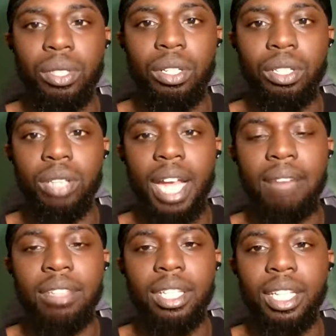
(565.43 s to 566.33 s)
You'd
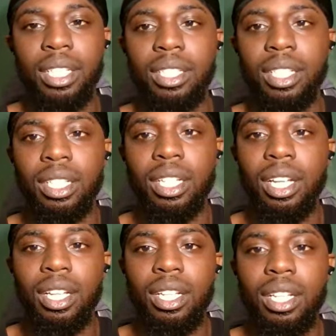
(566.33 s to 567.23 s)
have to get
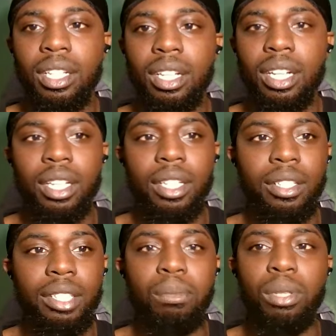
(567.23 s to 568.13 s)
the